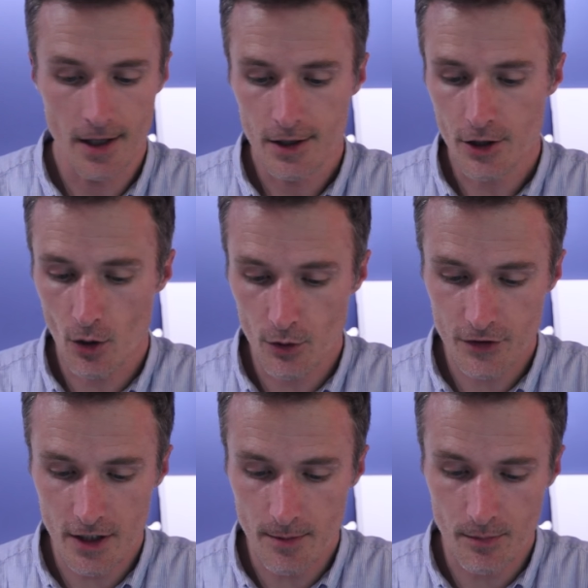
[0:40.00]
You could always
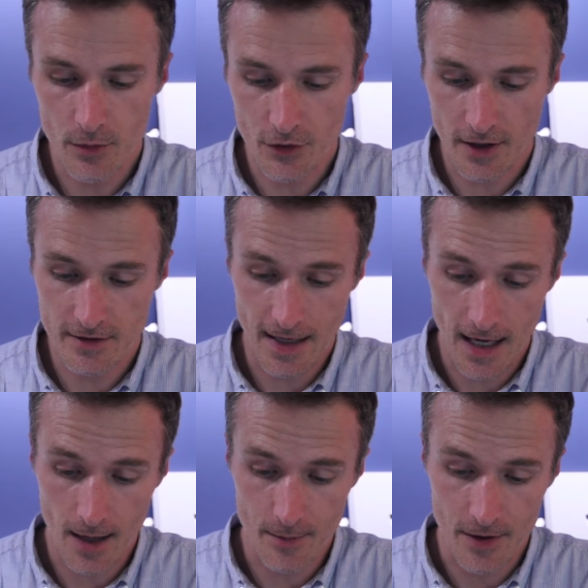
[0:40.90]
keep music as a
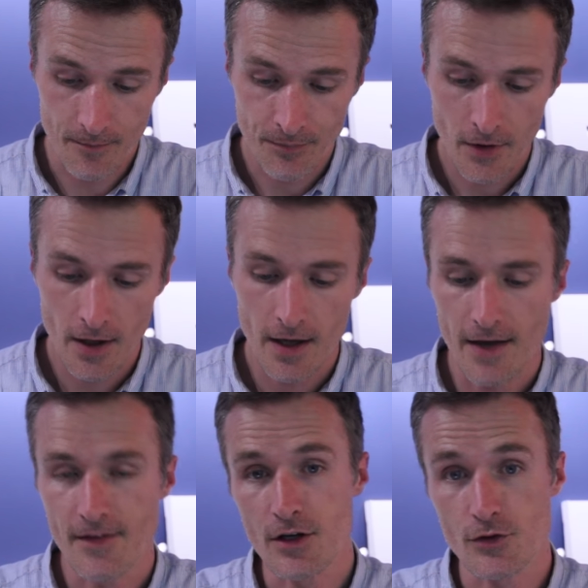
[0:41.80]
hobby.
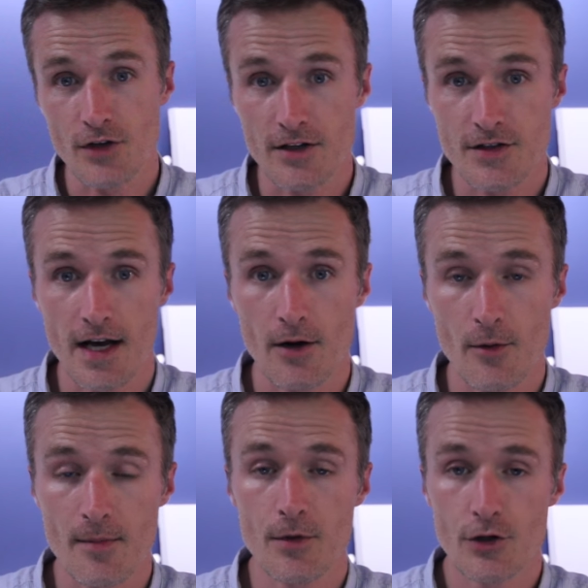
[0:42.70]
And then he goes on to say, I
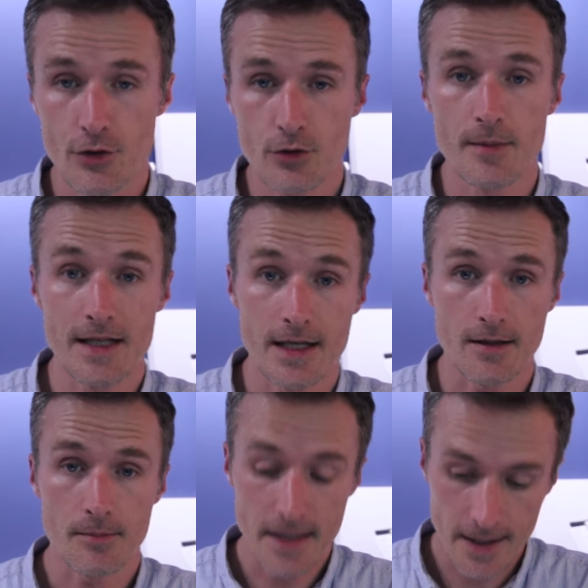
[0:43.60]
remember you,
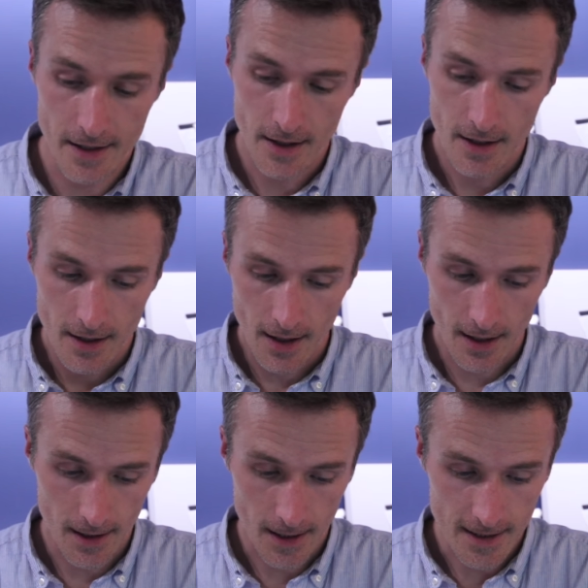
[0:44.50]
meaning me,
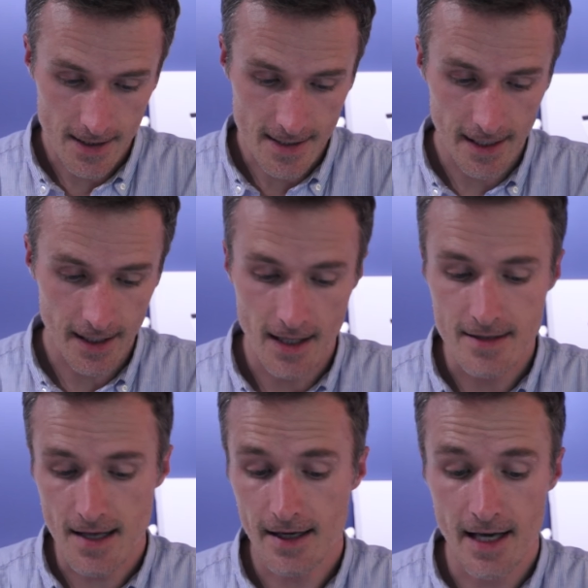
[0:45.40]
uh, saying
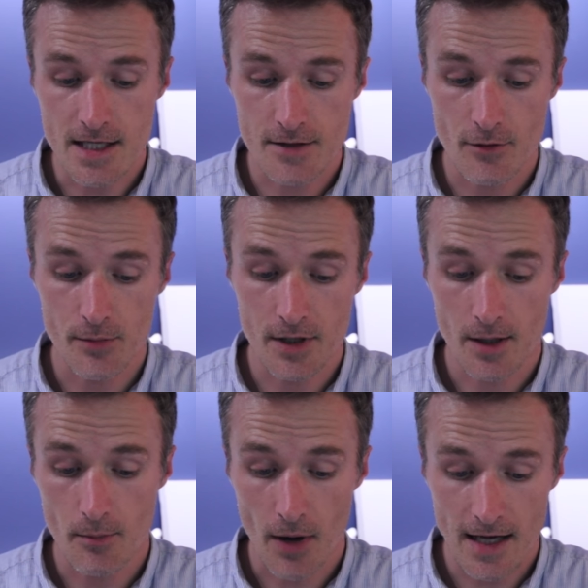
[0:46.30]
it's not a case of it being
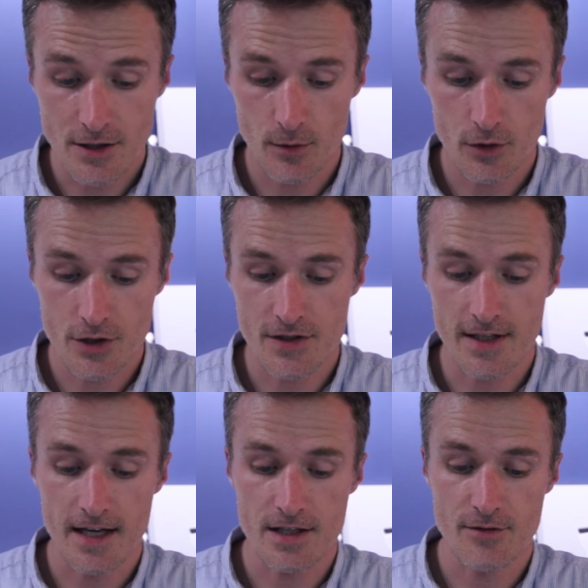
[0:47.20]
impossible, just a
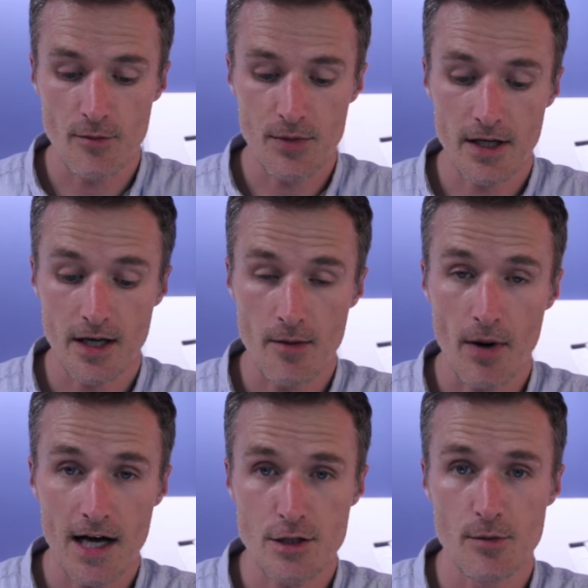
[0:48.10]
case of it being
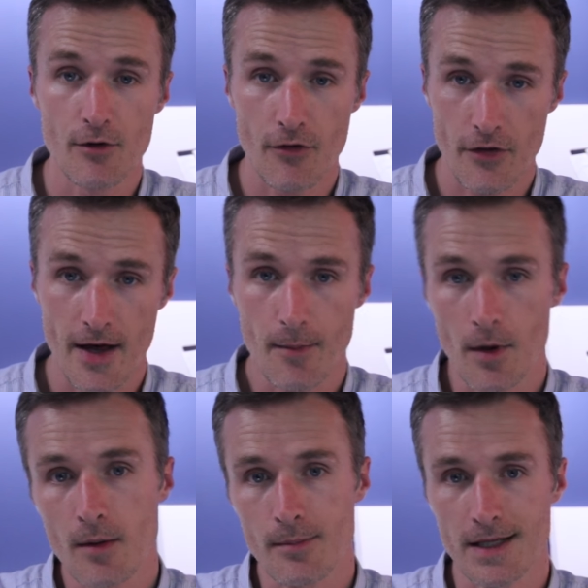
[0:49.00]
impossible for them,
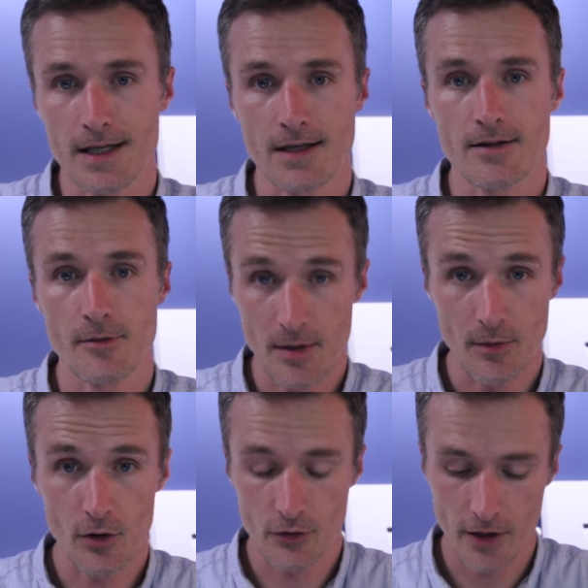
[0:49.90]
meaning the
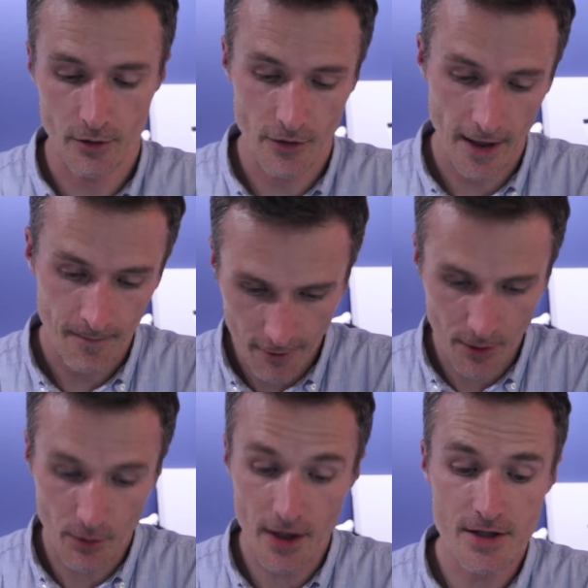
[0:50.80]
people who tell you that. I've
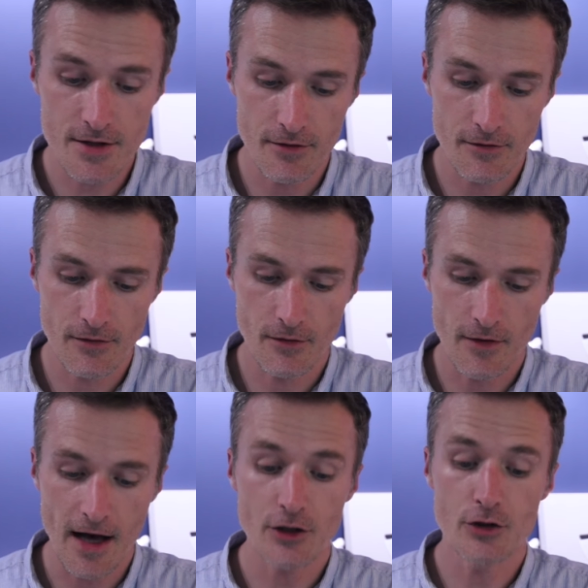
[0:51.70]
been raised to
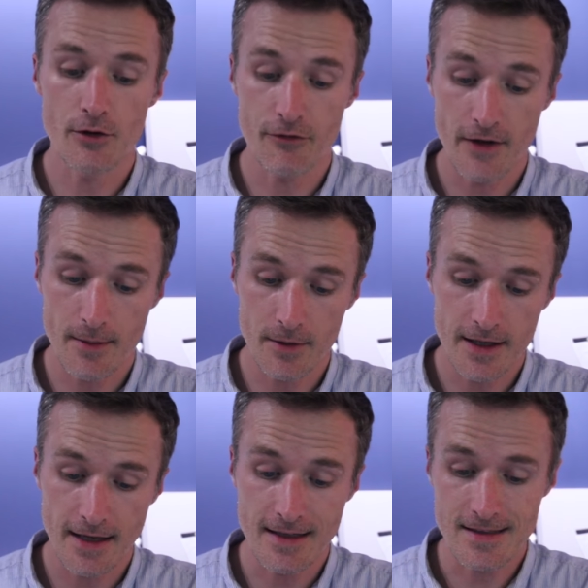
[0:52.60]
value a
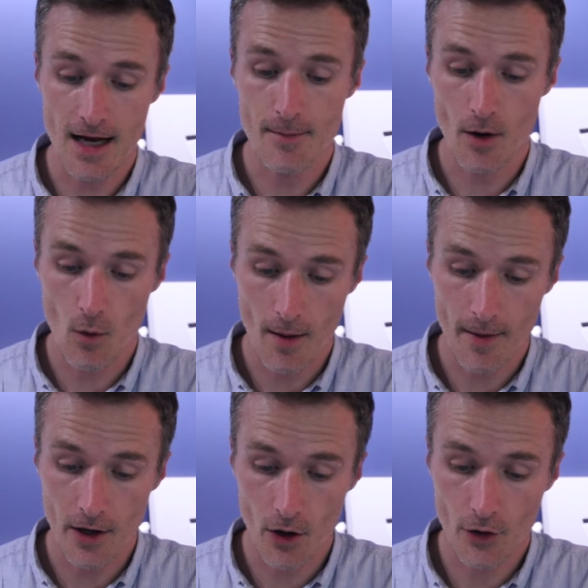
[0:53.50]
family, and in time I want
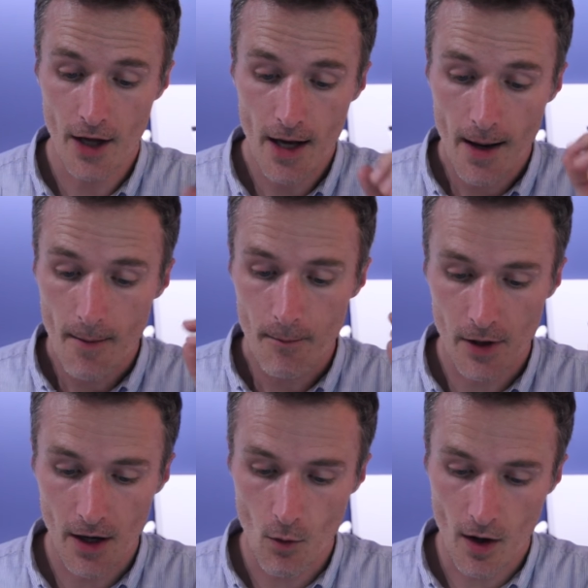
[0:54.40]
my own,
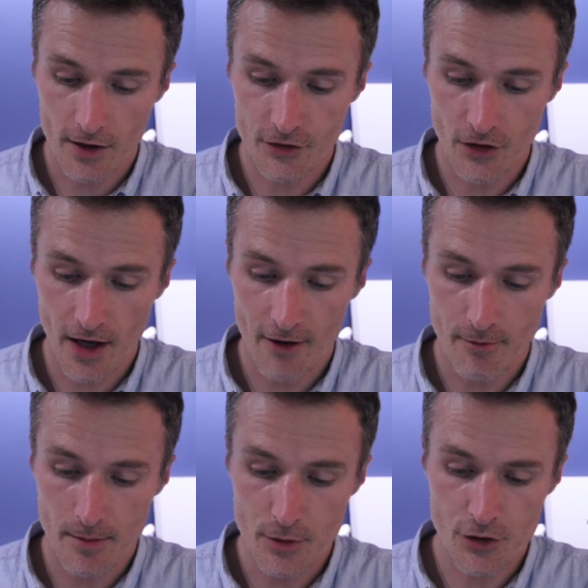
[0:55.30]
but I want to still have
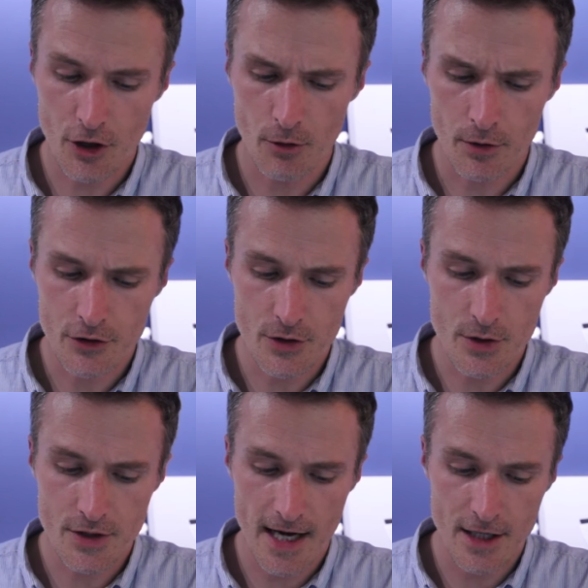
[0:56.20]
my musical
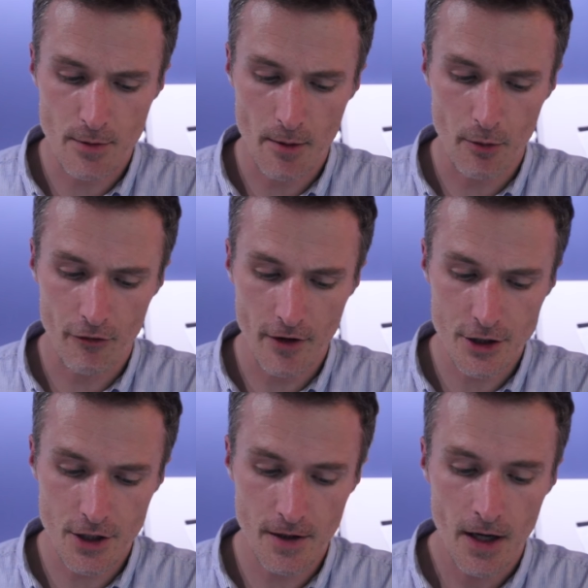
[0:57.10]
pursuits as my
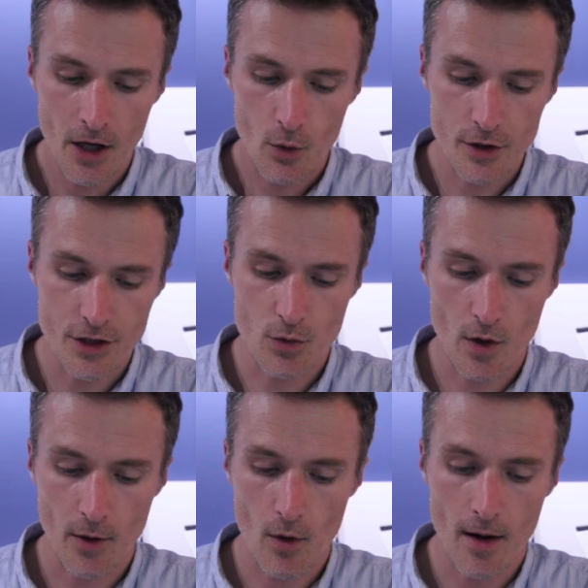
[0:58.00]
profession, which is
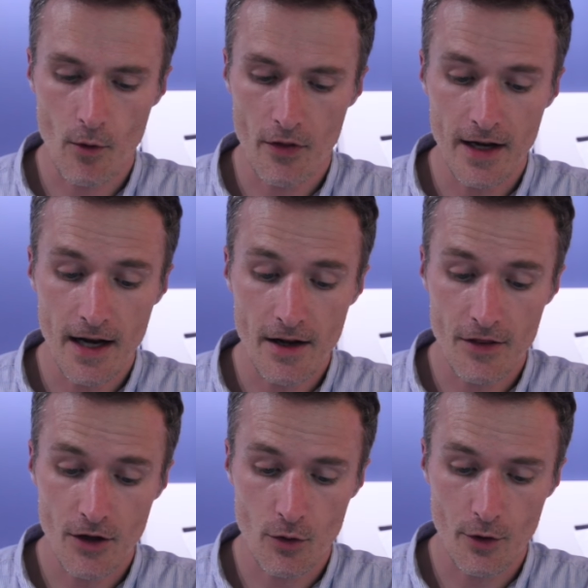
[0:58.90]
what I want more than
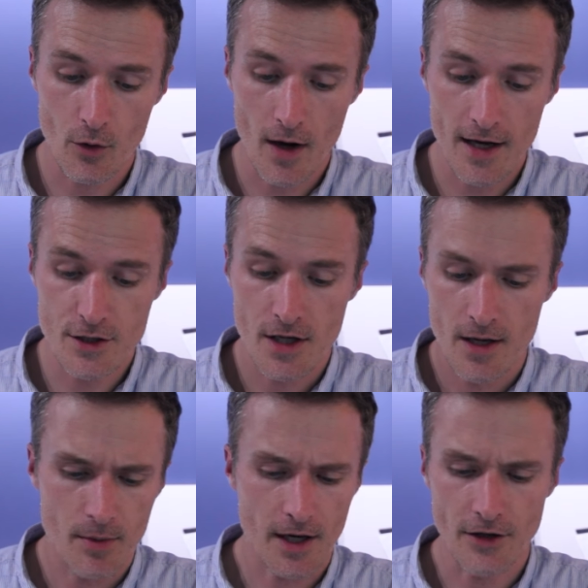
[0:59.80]
anything career wise,
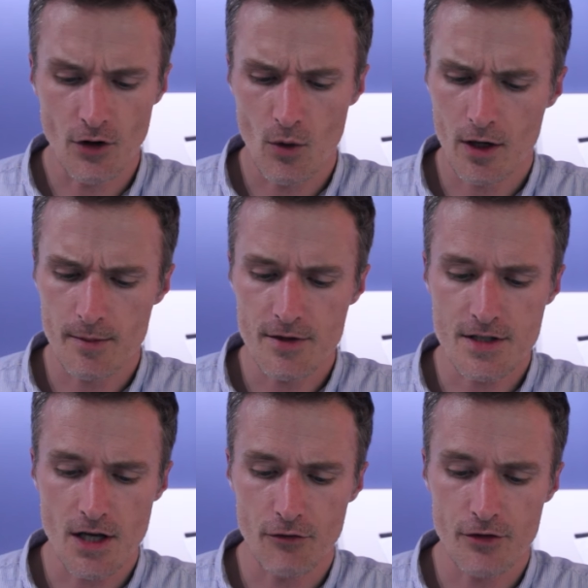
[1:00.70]
but I don't want to be
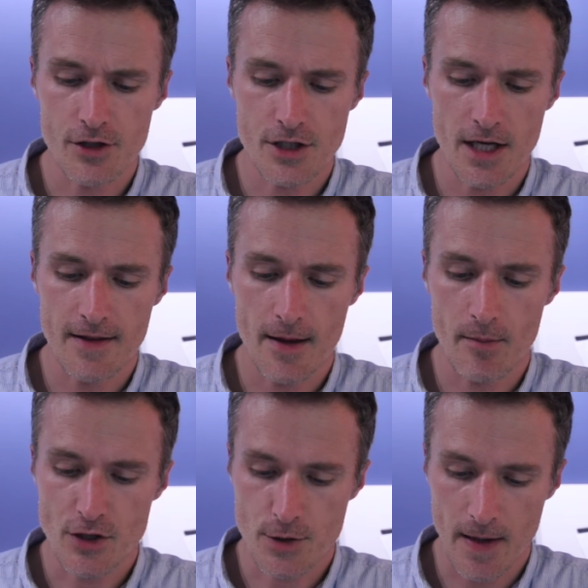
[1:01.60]
selfish and that
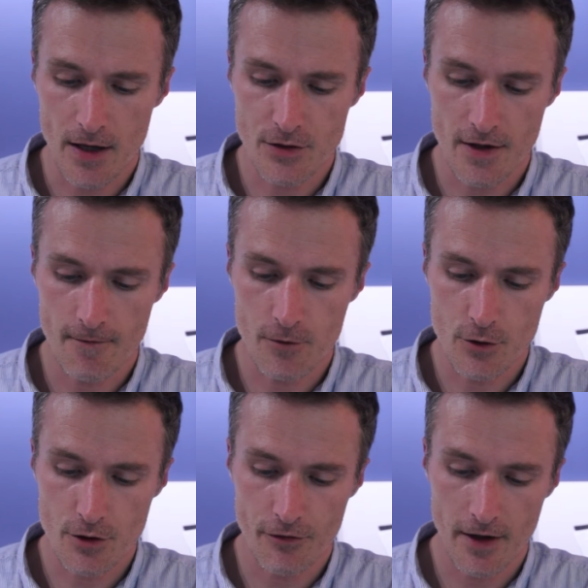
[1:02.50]
my spouse and
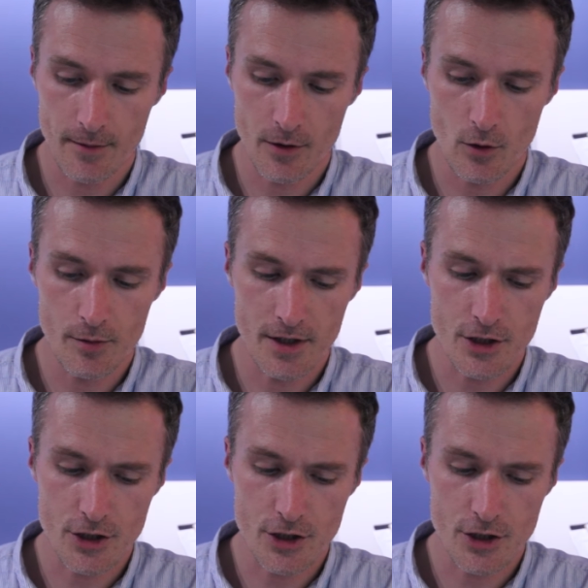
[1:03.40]
future family will be